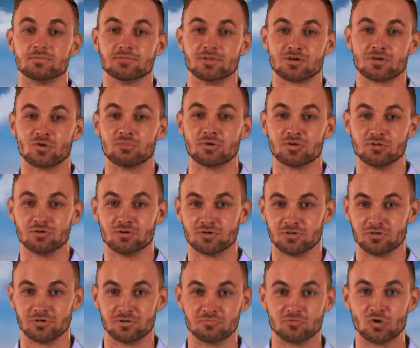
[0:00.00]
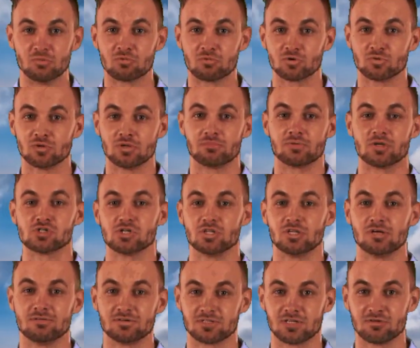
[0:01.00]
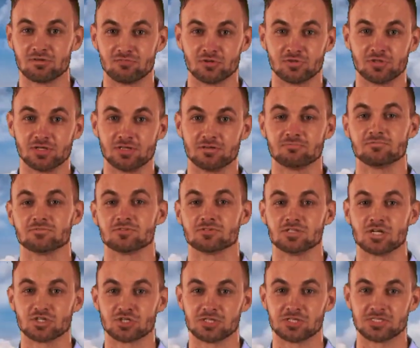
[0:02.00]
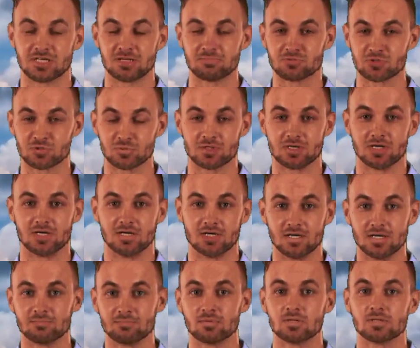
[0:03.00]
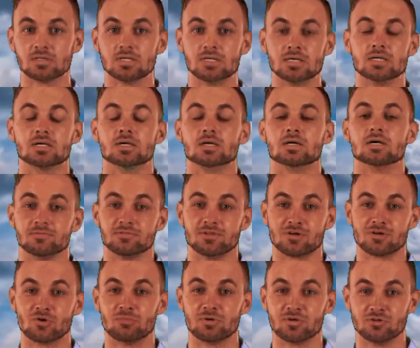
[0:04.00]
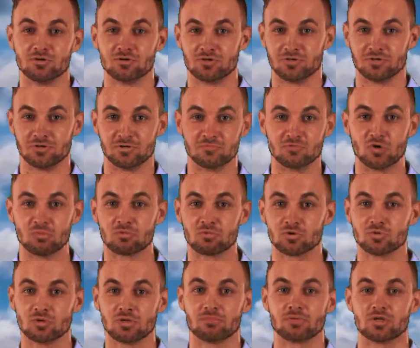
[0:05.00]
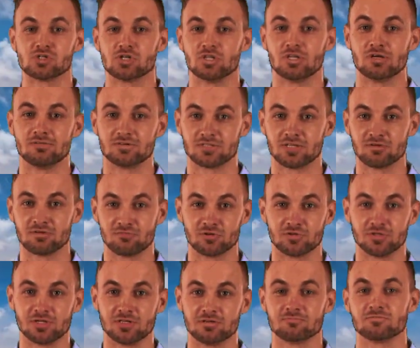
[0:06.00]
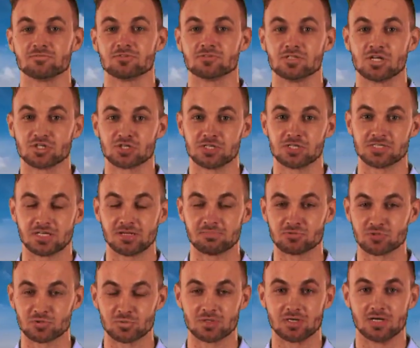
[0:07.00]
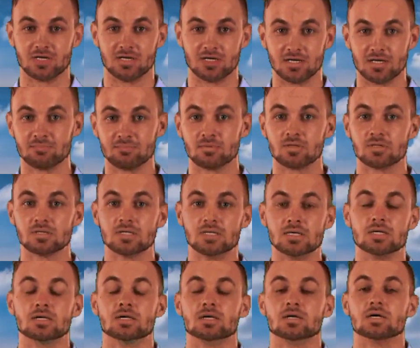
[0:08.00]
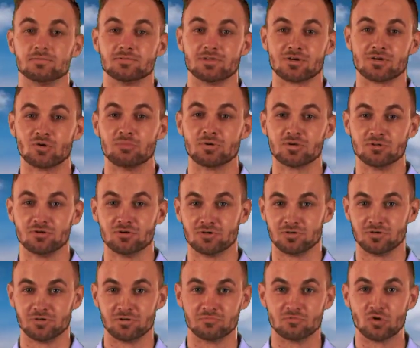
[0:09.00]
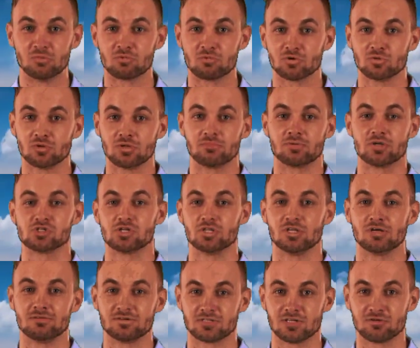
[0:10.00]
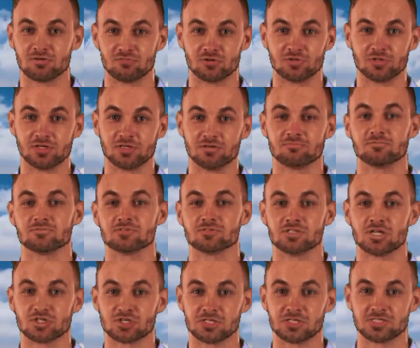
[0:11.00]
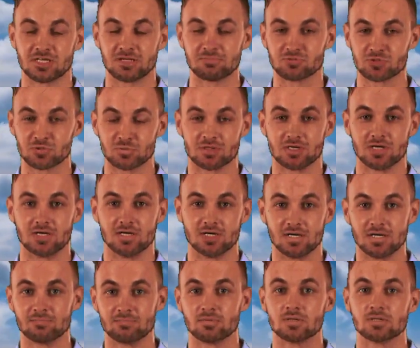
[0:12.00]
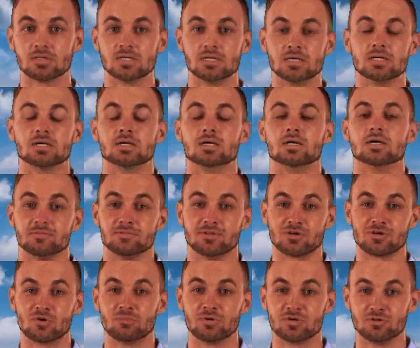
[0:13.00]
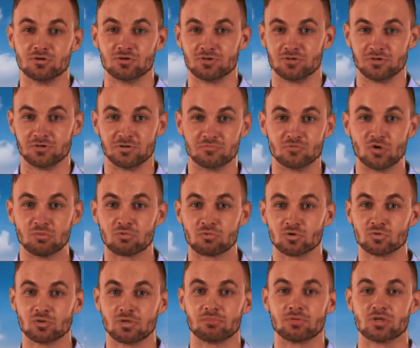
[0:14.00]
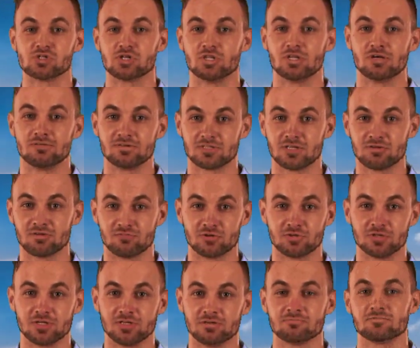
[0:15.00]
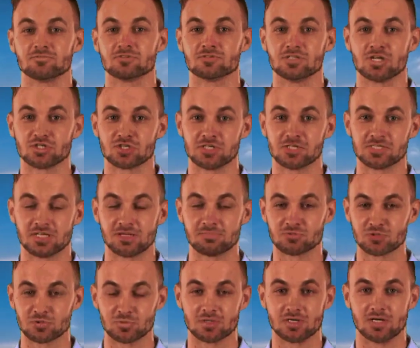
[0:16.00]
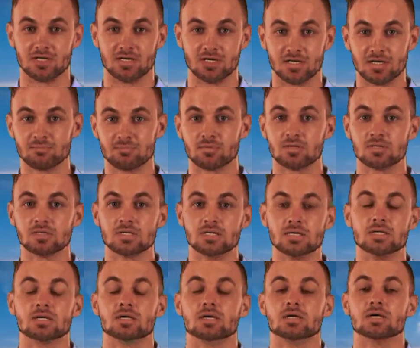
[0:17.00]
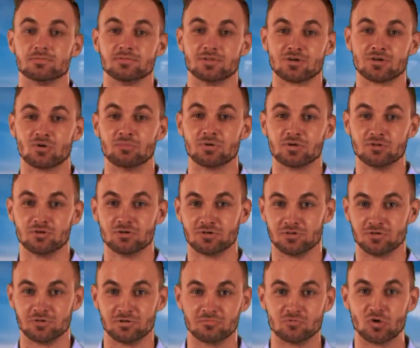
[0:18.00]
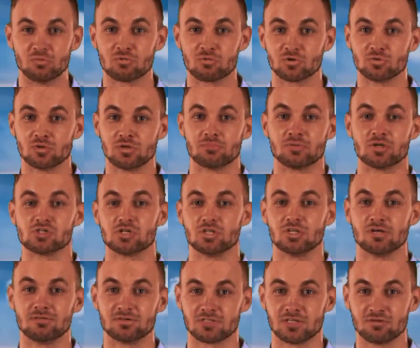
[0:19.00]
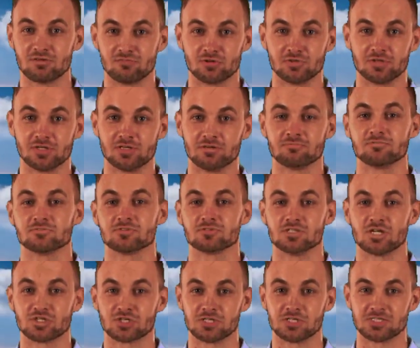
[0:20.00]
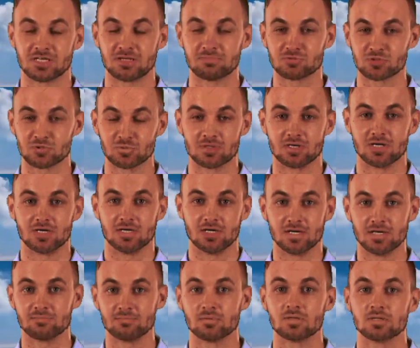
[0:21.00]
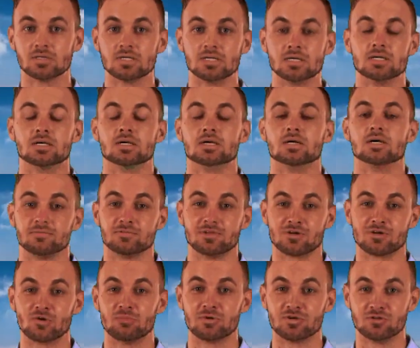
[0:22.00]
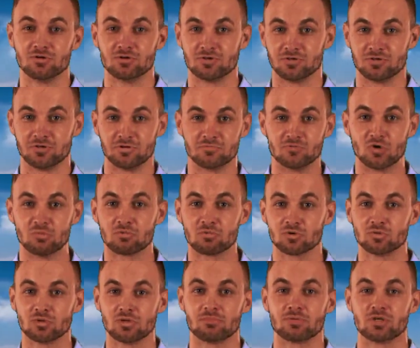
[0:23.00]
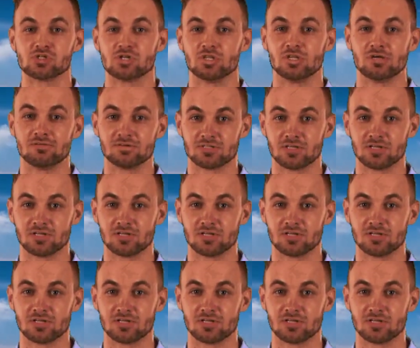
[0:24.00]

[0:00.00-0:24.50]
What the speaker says: Biodiversity and conservation of communities. Biodiversity refers to variety of life on Earth, including the diversity of species, genetic diversity within species, and the diversity of ecosystems. Biodiversity is important because it provides ecosystem services such as nutrient cycling, pollination, and climate regulation, and support human